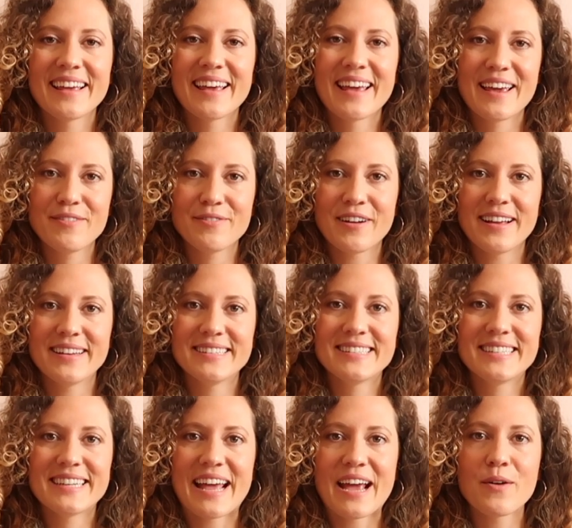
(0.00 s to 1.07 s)
Hey friend,
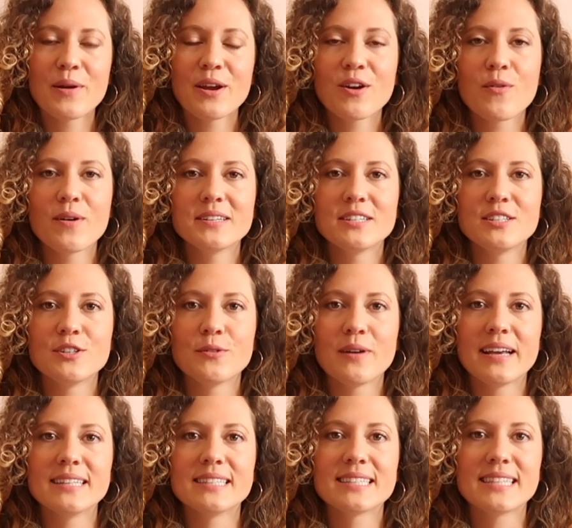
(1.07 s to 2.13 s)
today we are going to do
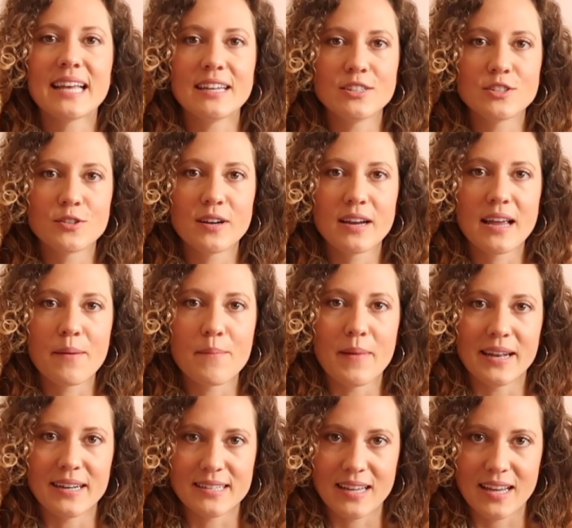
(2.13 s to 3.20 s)
a centering
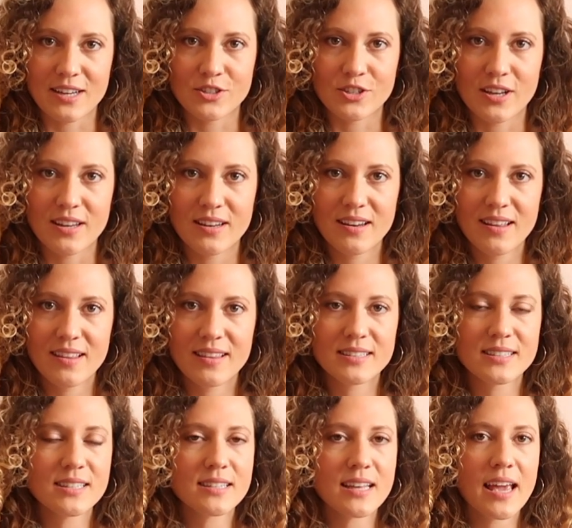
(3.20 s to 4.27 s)
meditation.
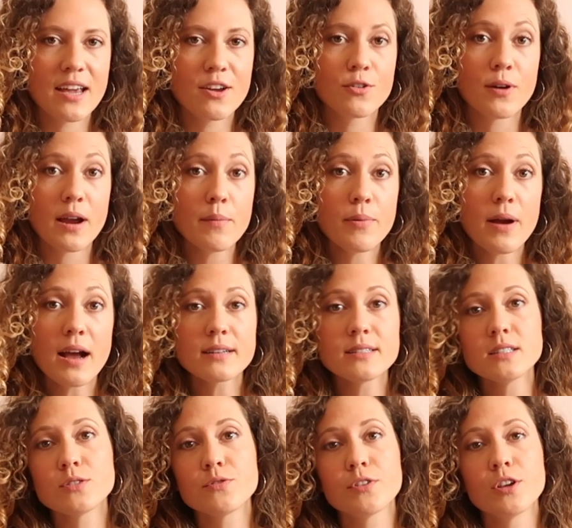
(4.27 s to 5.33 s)
This is a great
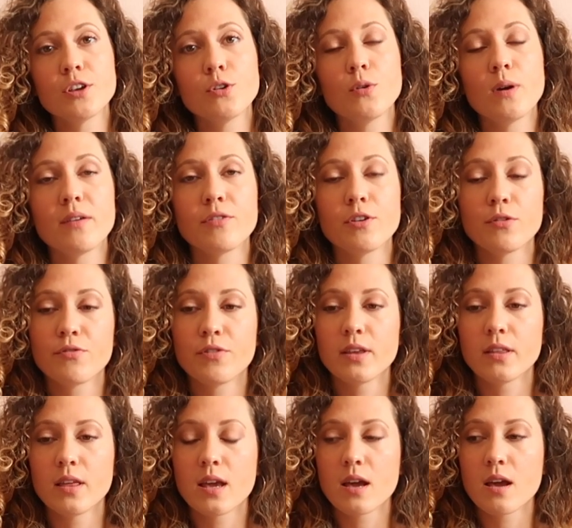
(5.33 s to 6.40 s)
practice for you if you're
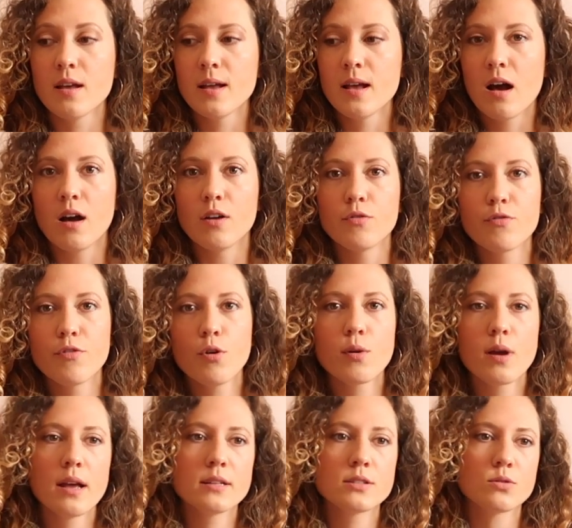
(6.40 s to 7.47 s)
feeling
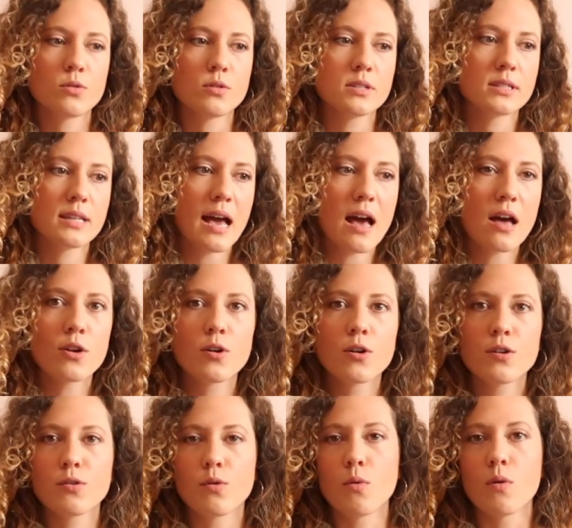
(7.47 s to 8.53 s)
unfocused or
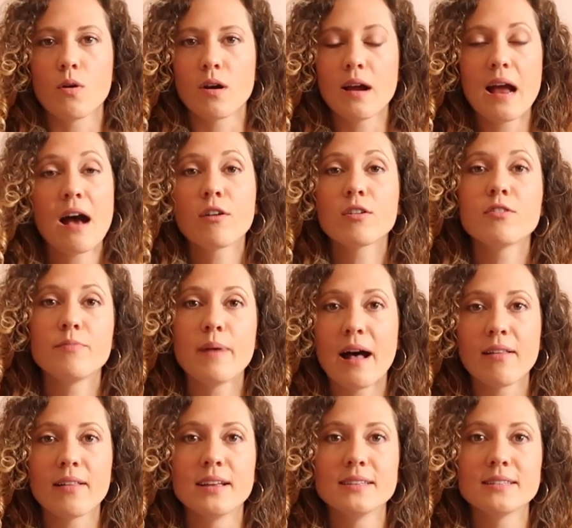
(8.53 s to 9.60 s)
scattered or out of
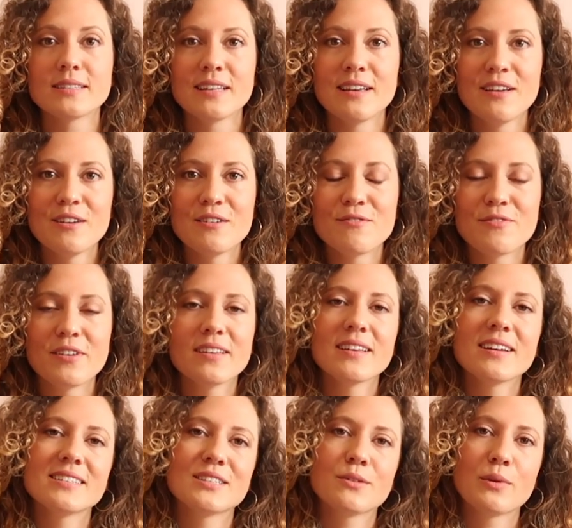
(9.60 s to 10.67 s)
balance,
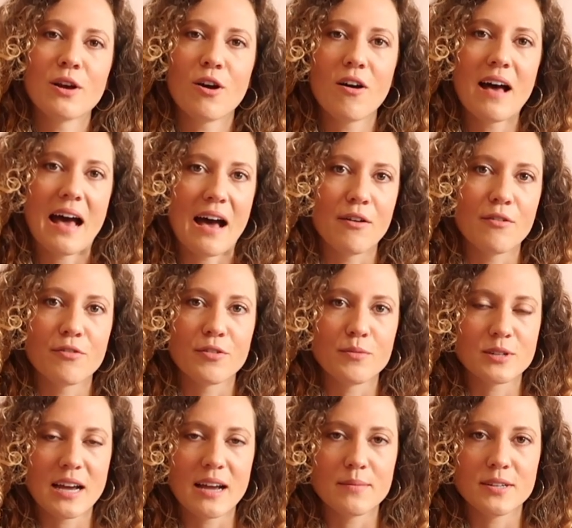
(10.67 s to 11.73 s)
feelings that we all have from
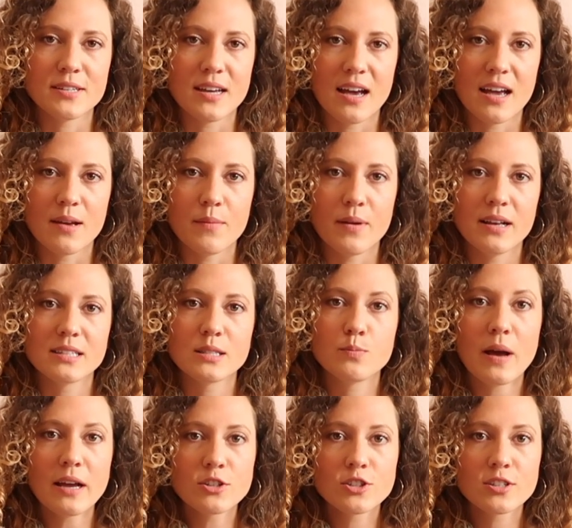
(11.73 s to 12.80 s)
time to time,
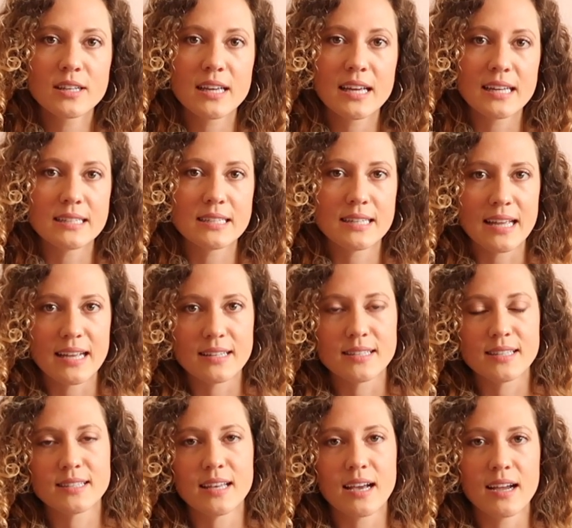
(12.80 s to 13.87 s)
especially in today's
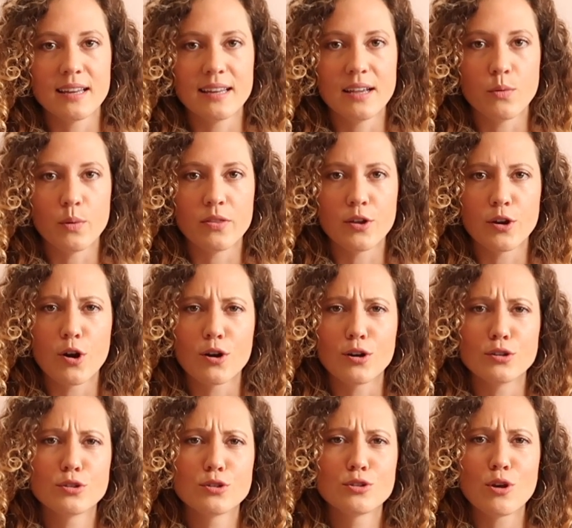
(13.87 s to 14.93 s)
society when there are
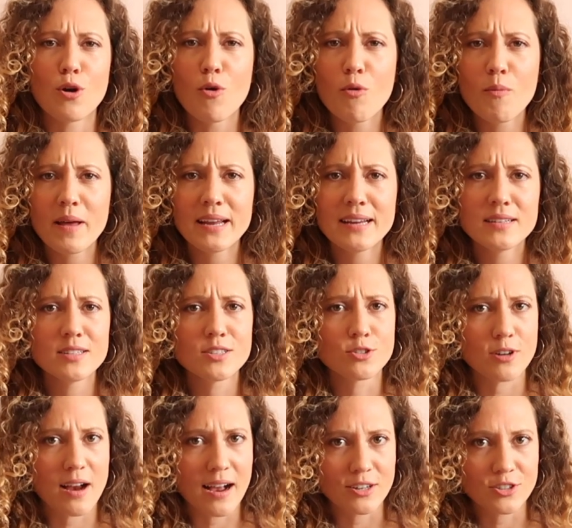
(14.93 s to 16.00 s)
so many
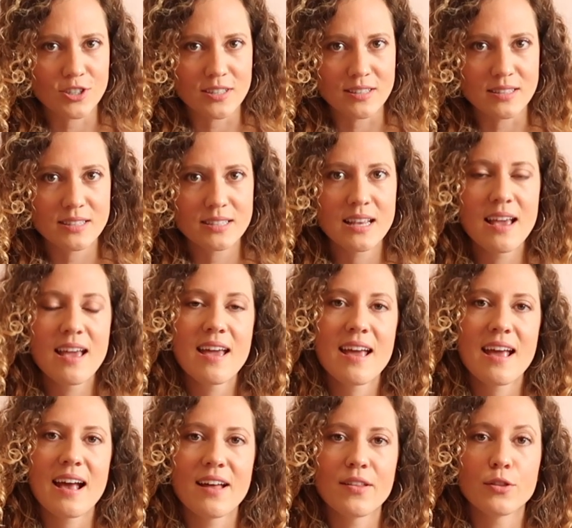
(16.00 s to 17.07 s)
distractions
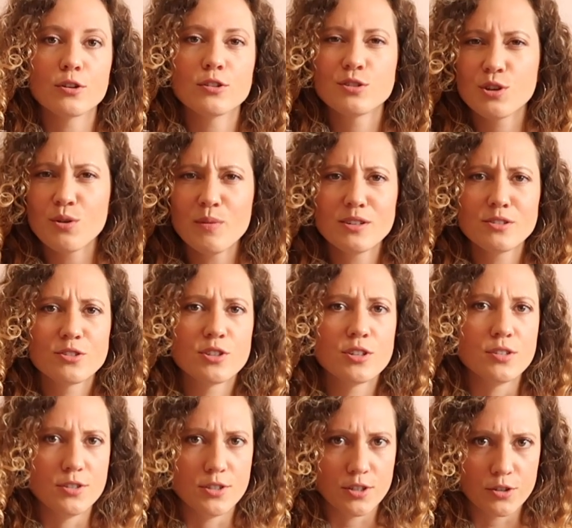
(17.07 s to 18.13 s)
and there's so much to
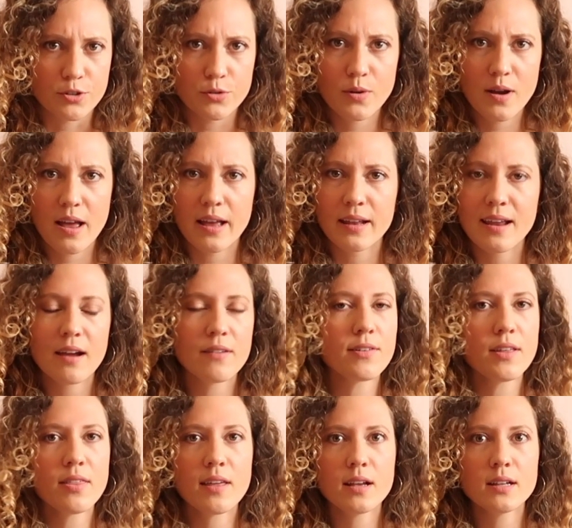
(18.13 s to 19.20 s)
do and
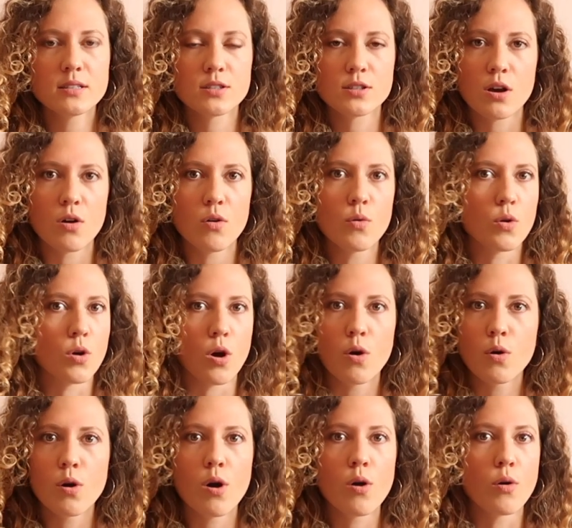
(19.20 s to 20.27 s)
everything is so go,
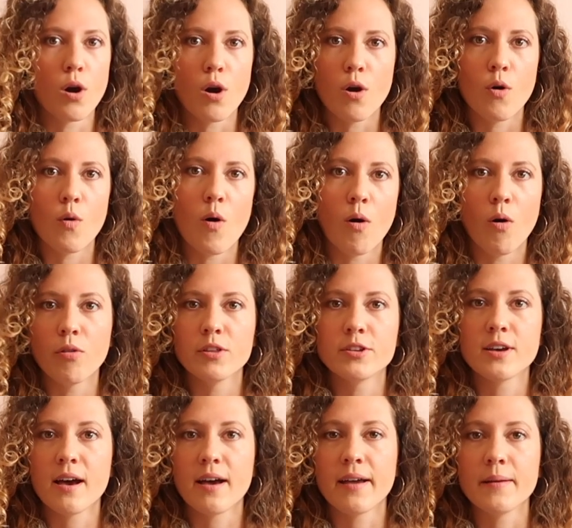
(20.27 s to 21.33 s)
go, go all the
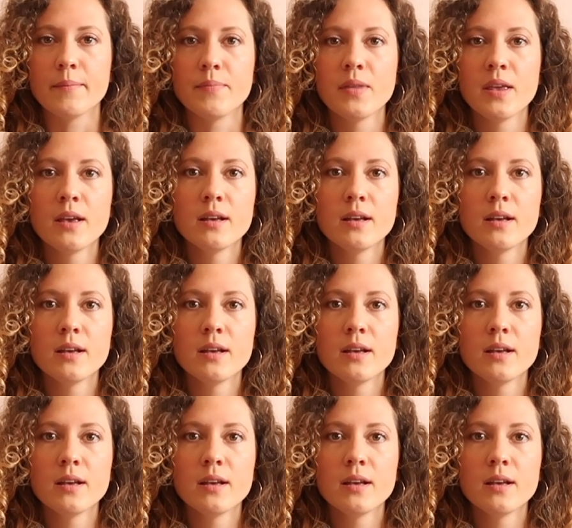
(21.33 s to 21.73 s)
time.